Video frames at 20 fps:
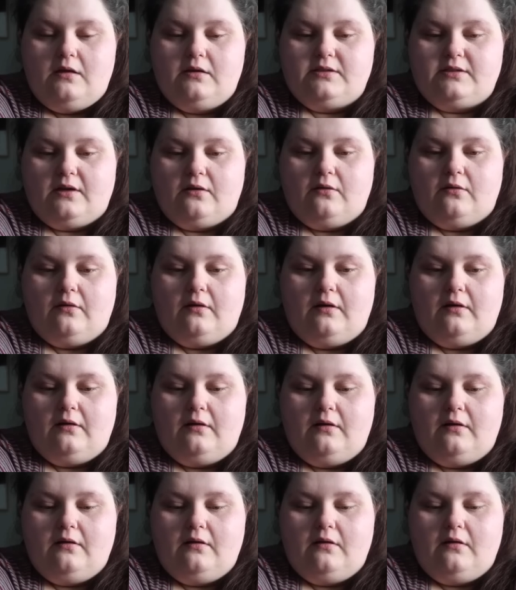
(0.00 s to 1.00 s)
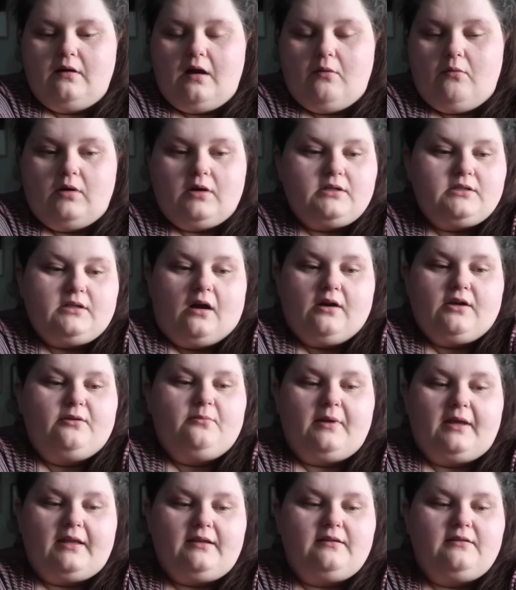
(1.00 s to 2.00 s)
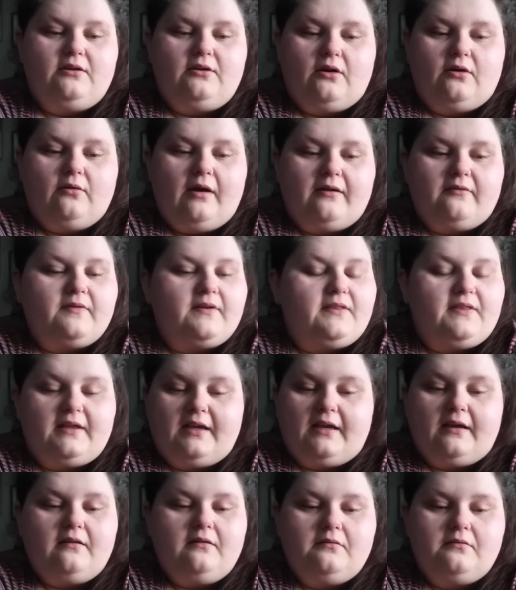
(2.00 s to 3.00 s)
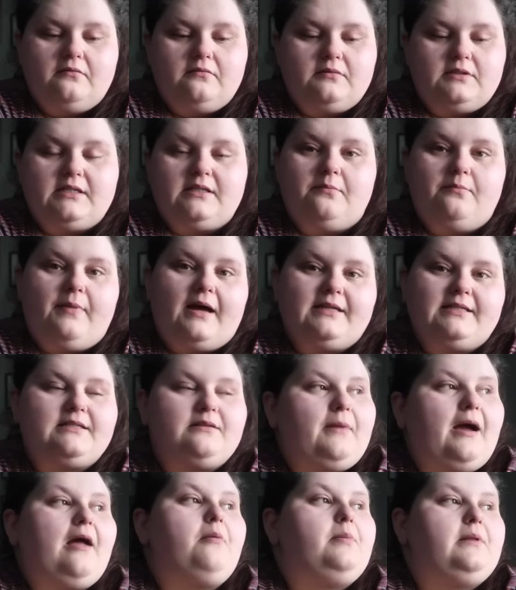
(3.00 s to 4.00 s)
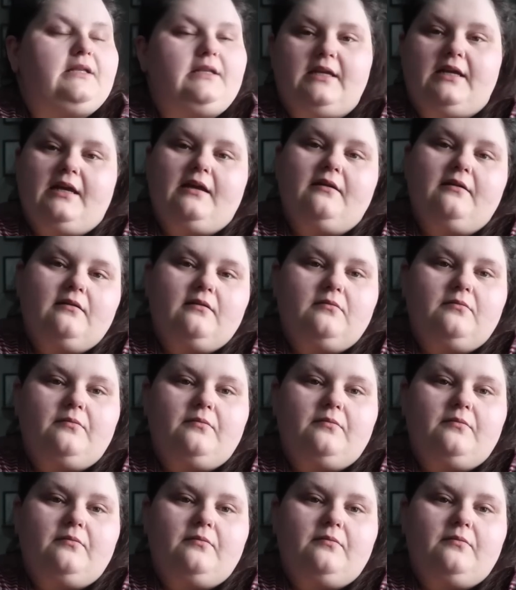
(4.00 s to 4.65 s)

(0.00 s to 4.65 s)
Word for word: So I want to document, you know, everything to the best of my ability.